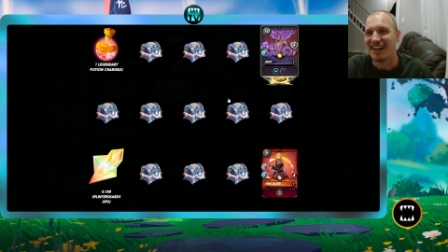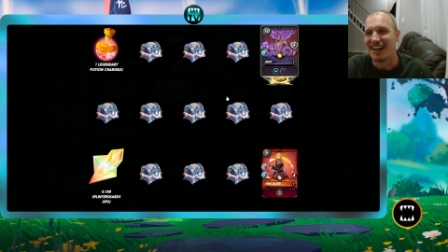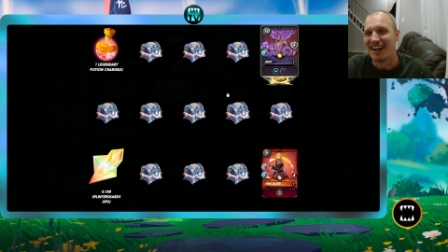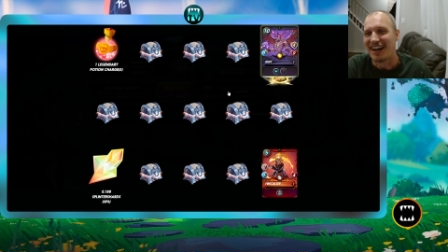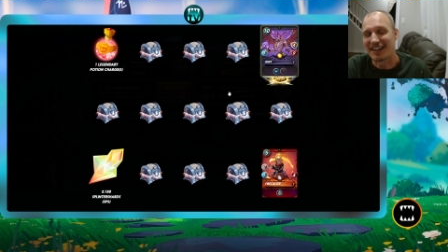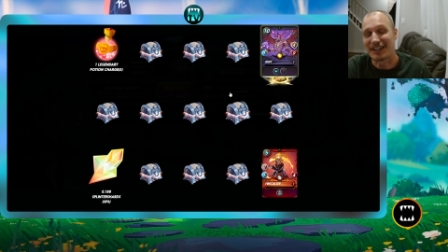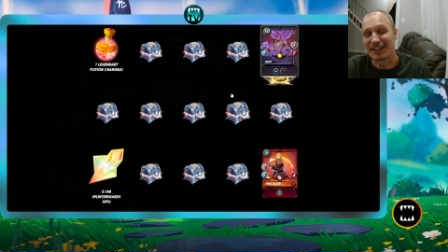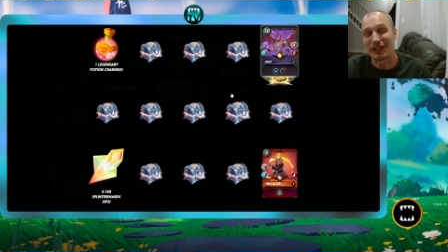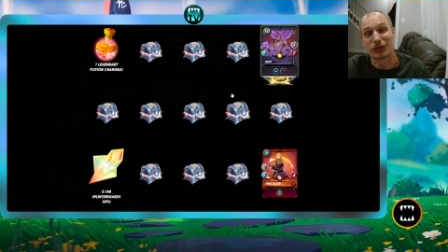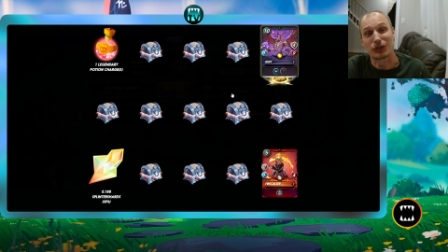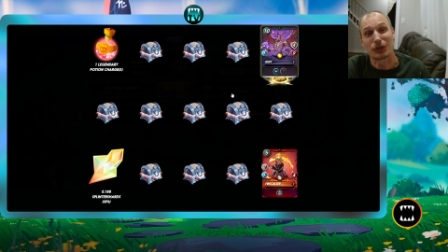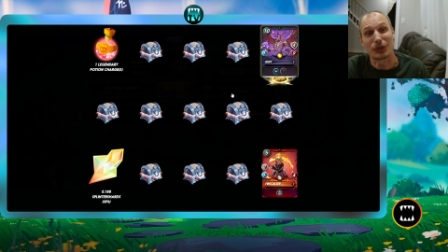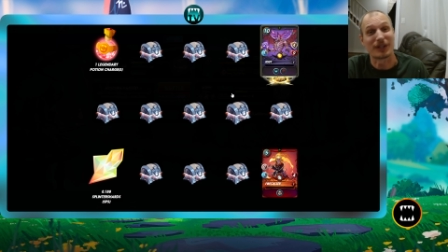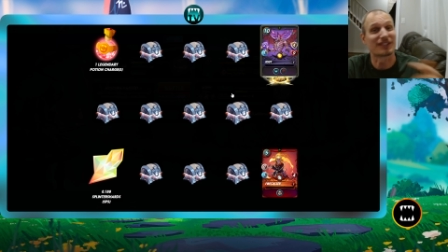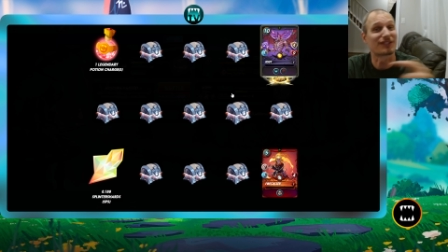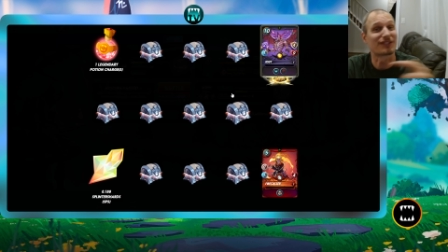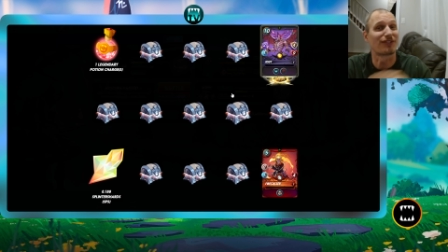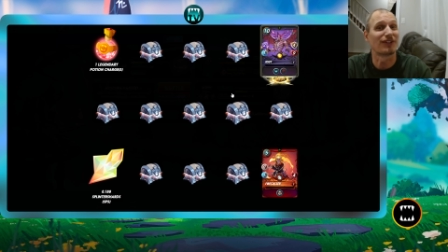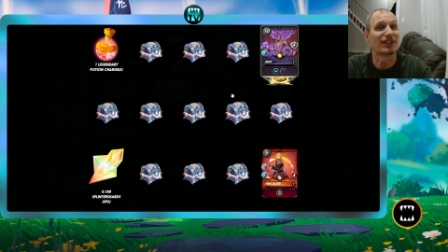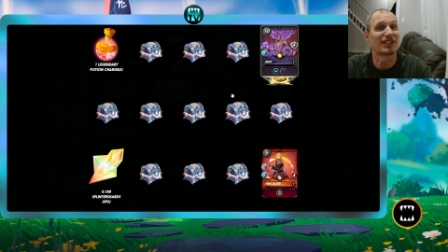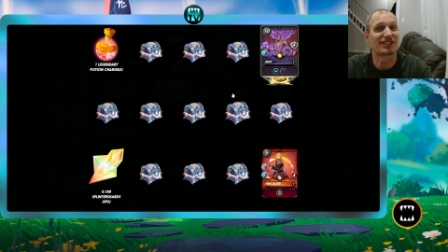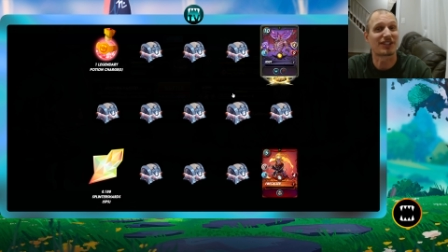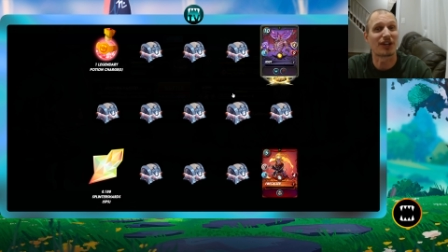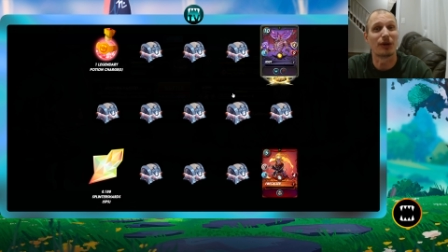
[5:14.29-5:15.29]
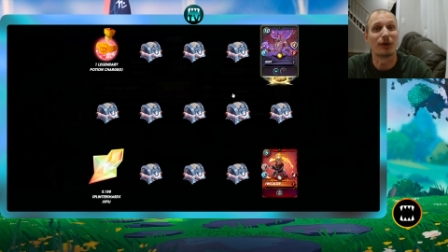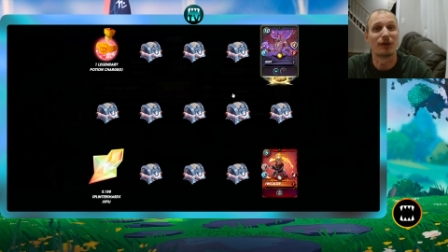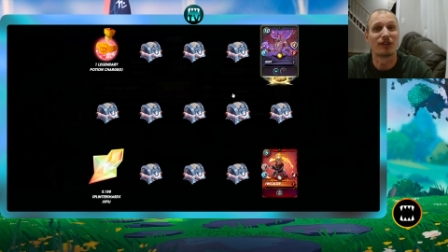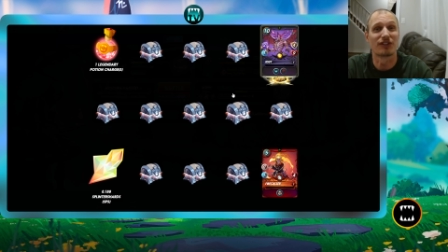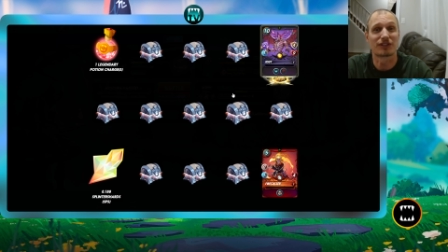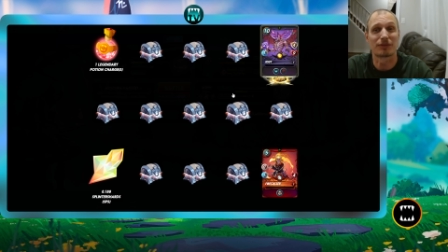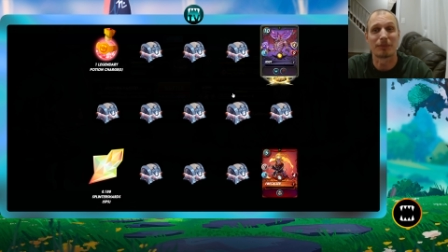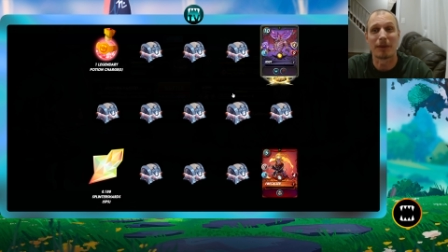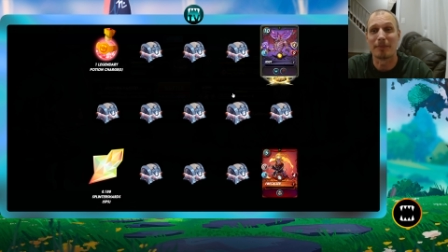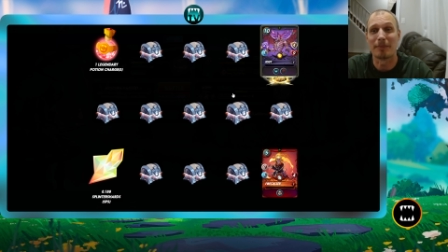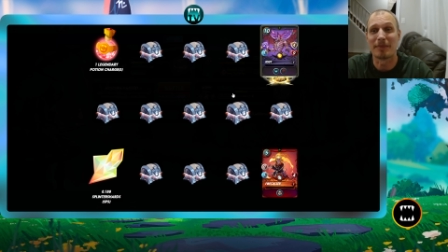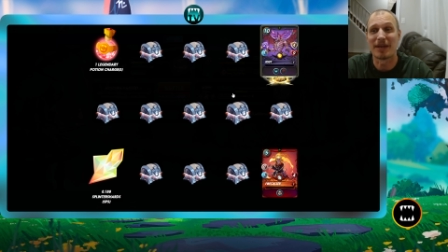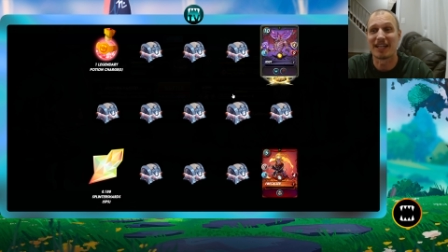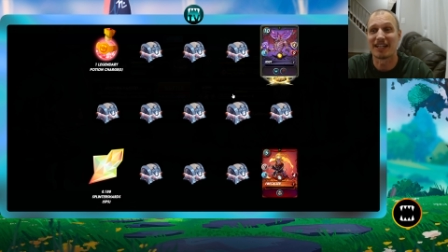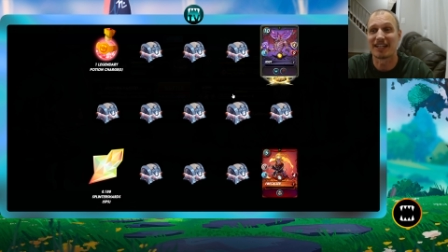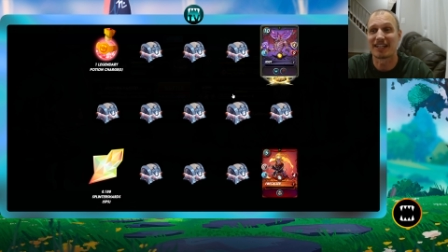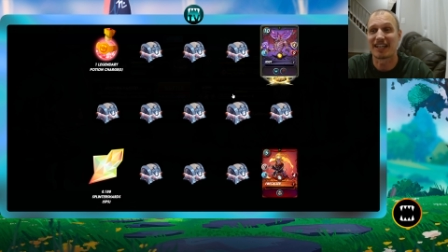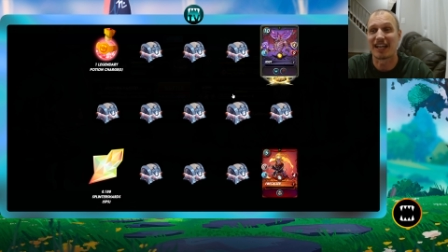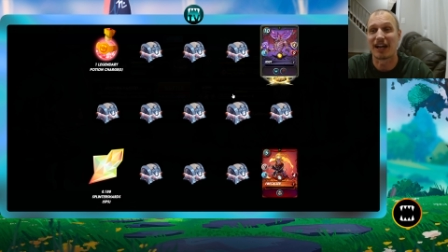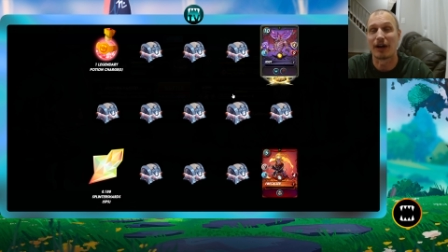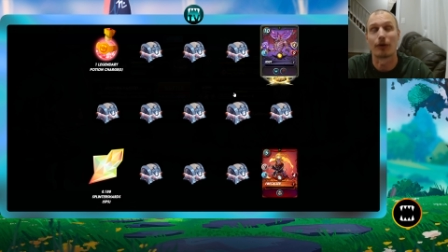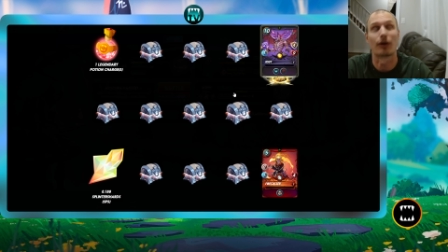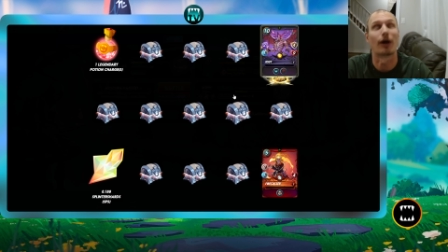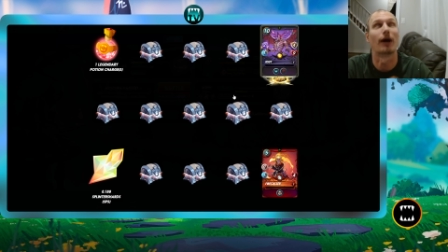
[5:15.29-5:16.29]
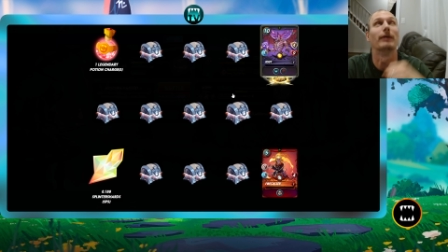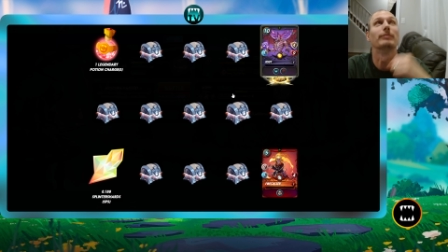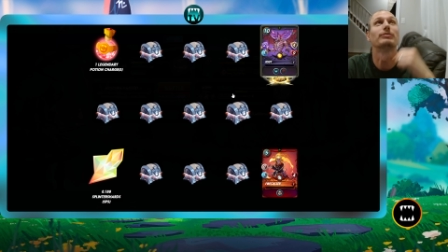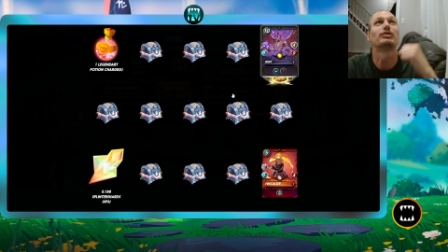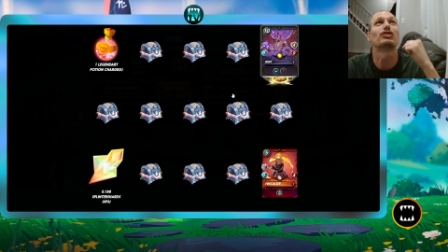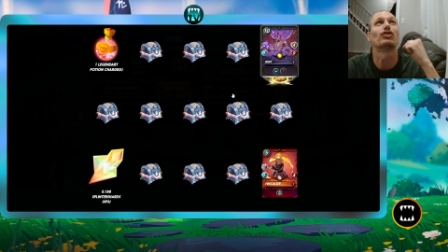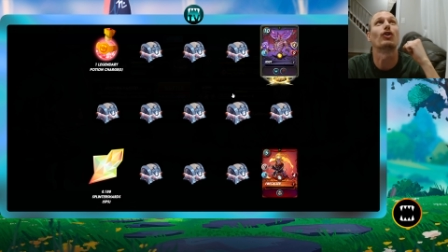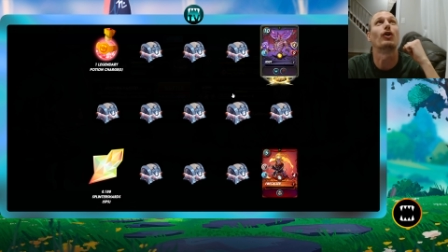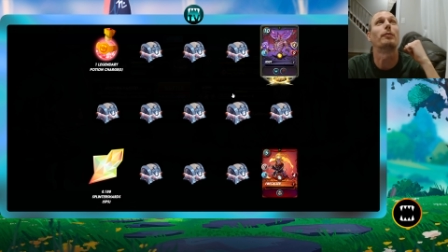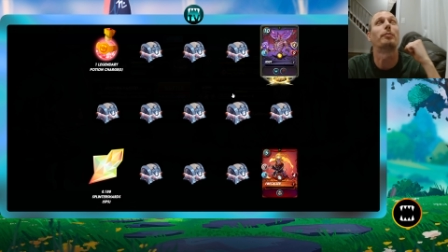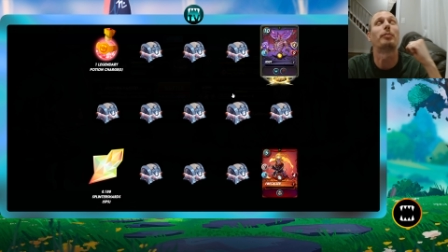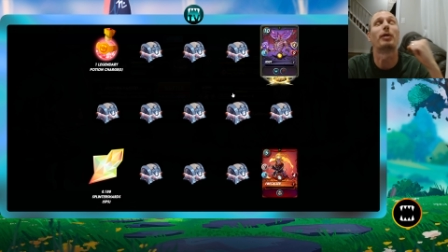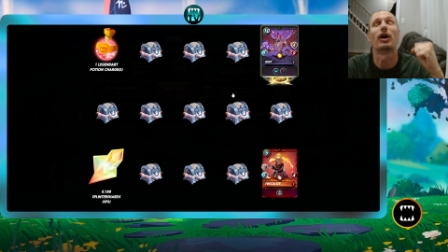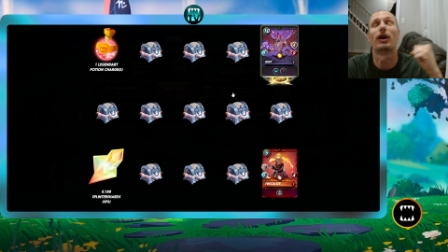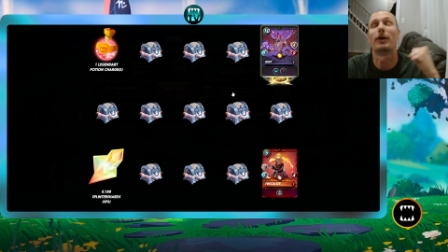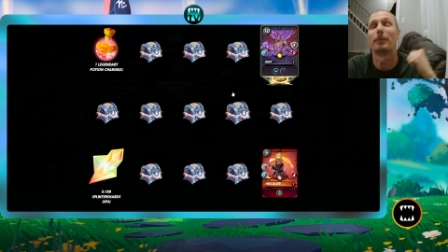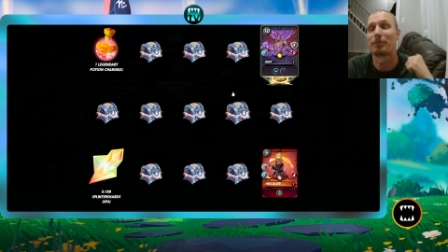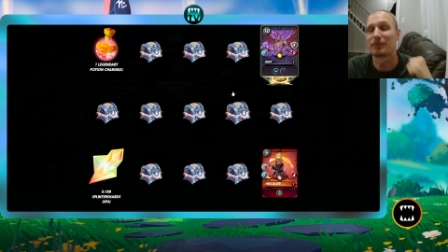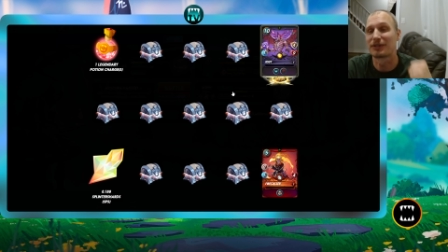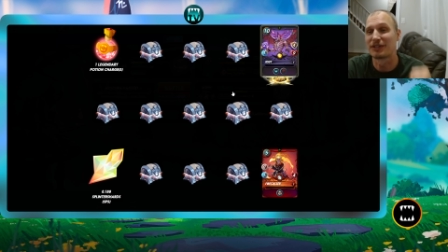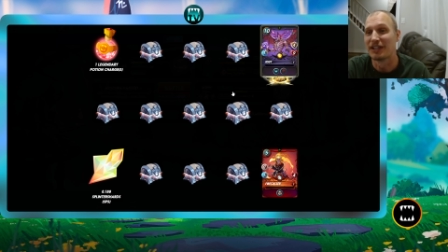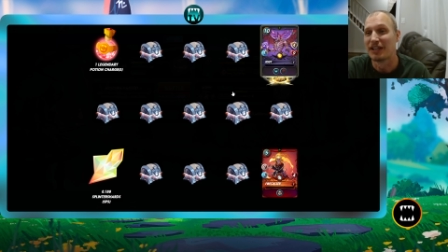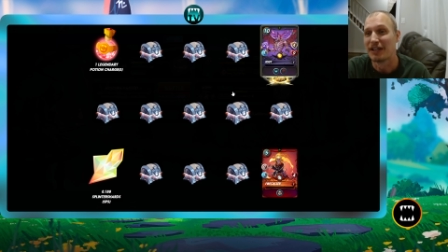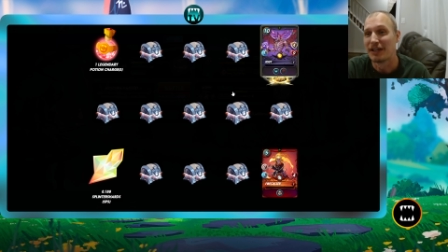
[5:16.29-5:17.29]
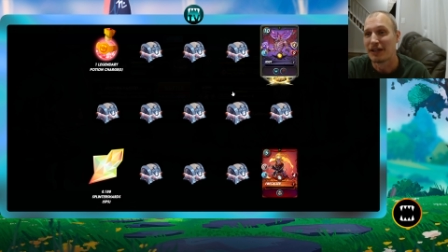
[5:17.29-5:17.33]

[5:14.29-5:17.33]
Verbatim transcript: I can transfer this guy over to my main account. I'm so pumped.